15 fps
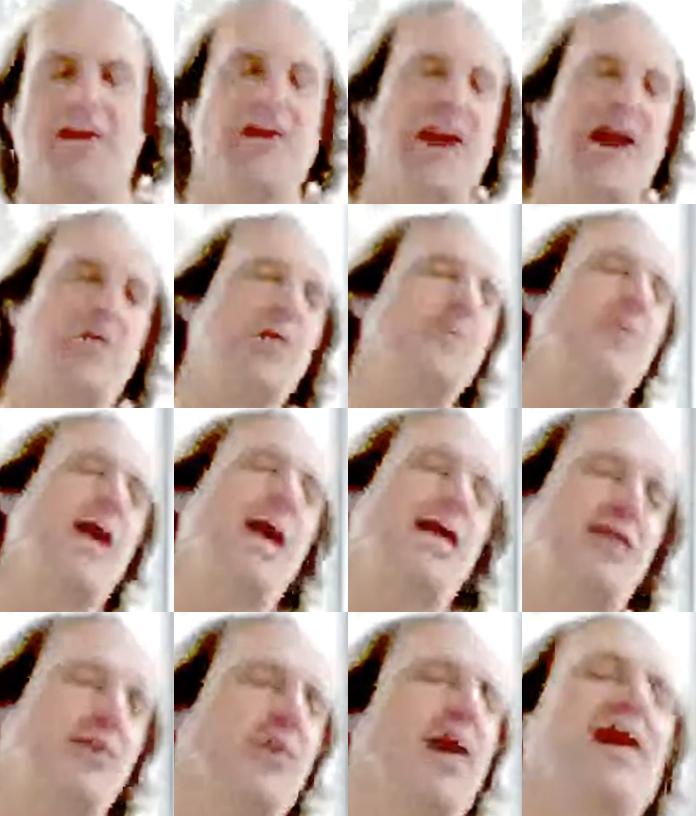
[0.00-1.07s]
and then I went
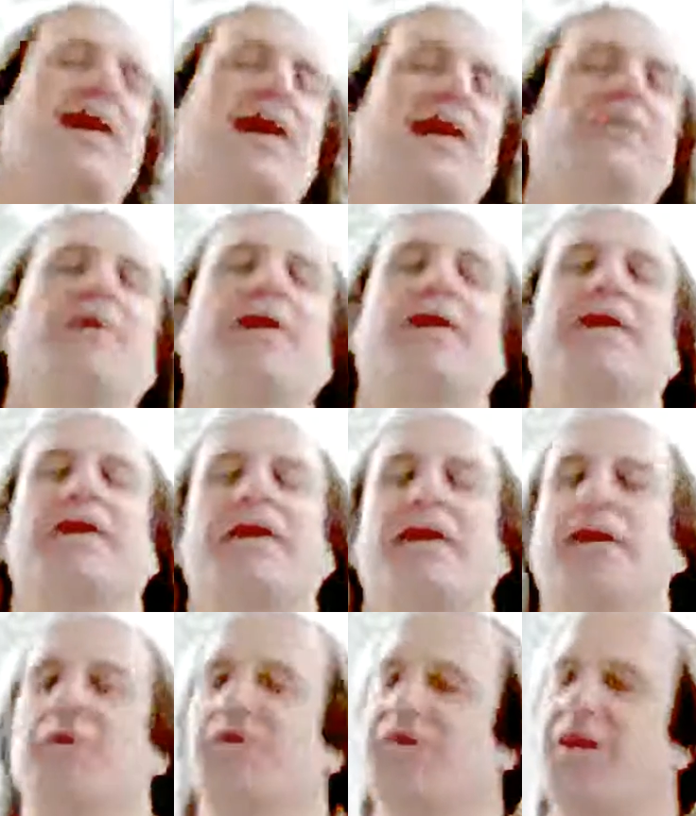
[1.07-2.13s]
back to where I had been,
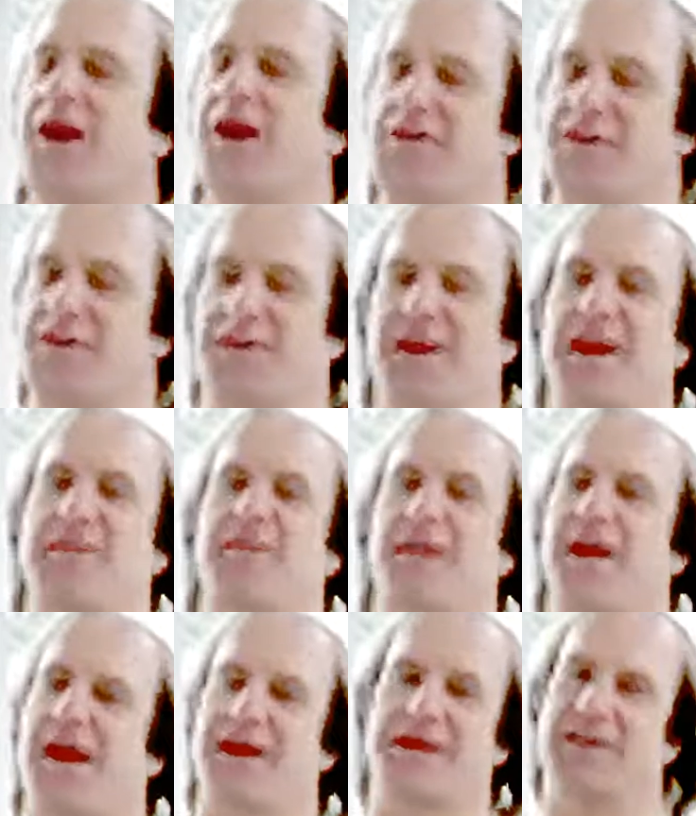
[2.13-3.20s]
and it was all the same.
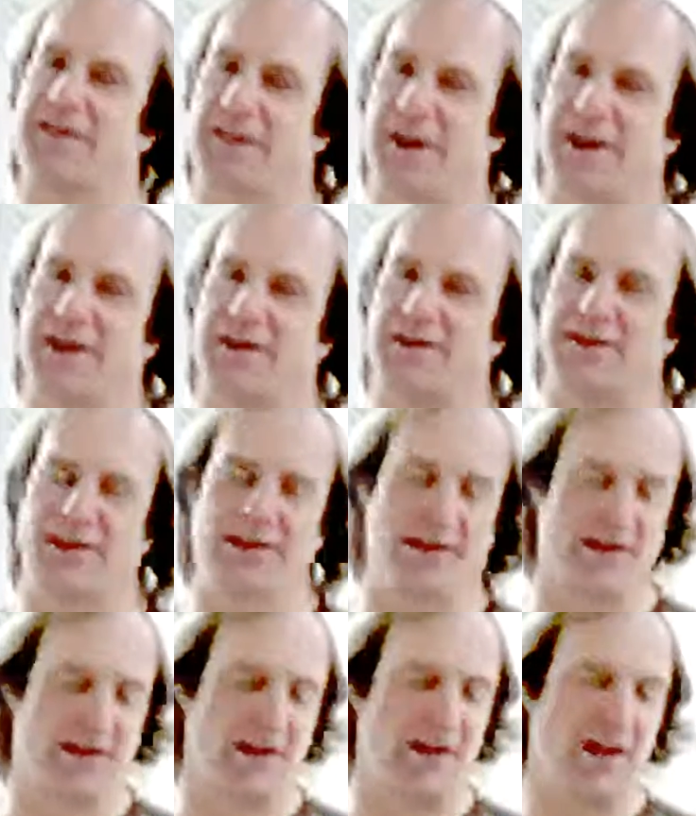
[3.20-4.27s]
It hadn't changed.
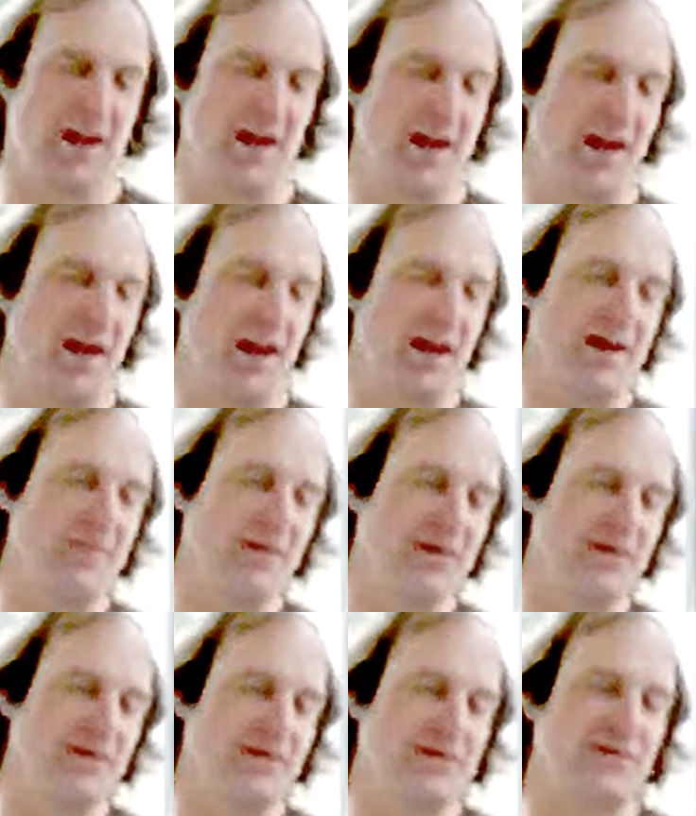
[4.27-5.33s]
And
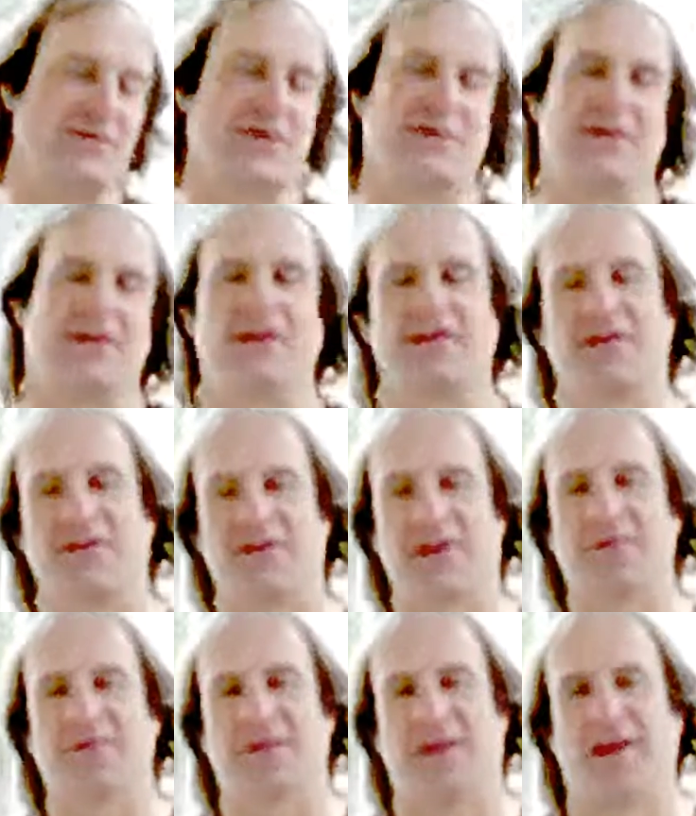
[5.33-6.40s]
anybody who's investigated their
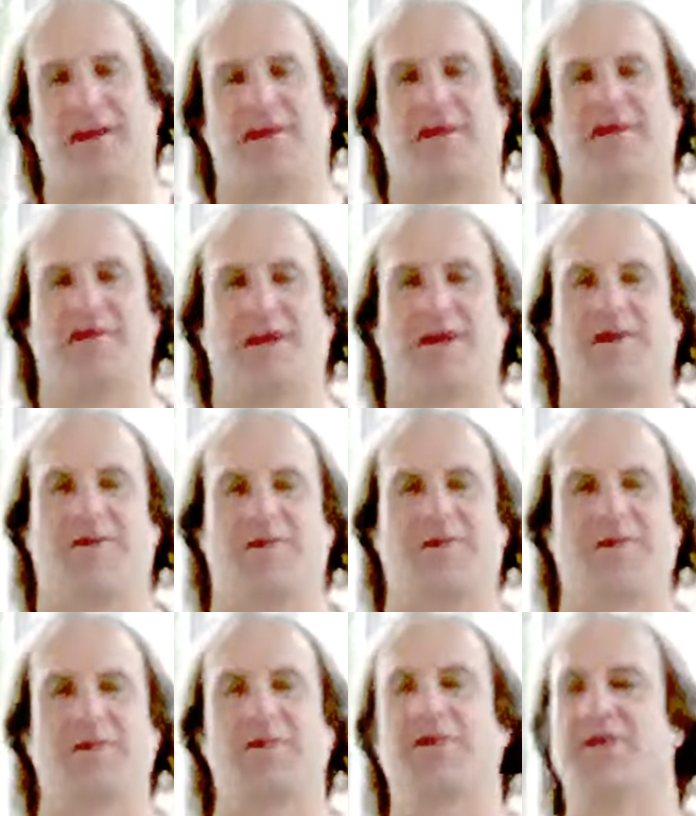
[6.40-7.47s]
dreams at all knows how
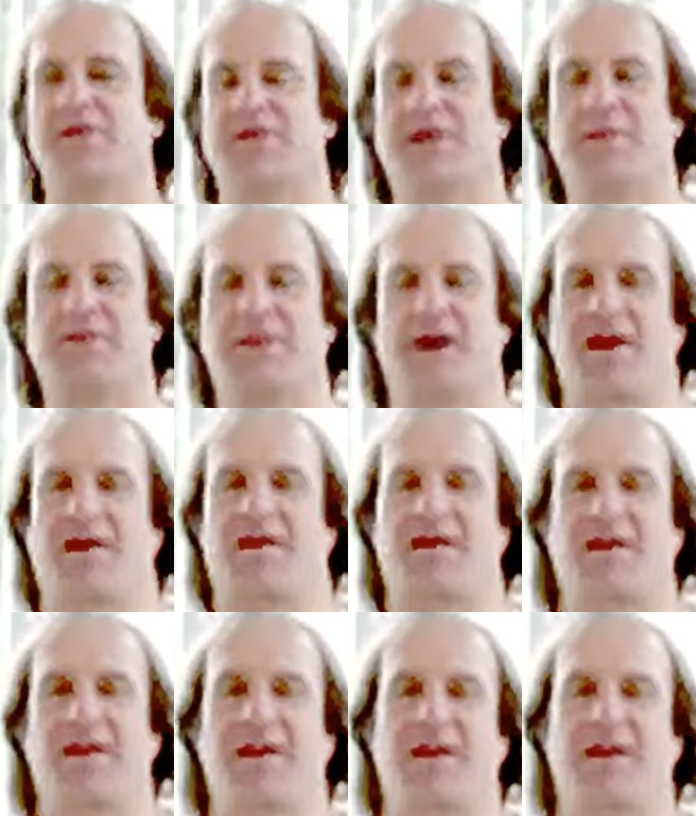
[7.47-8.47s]
fluid your dreams are.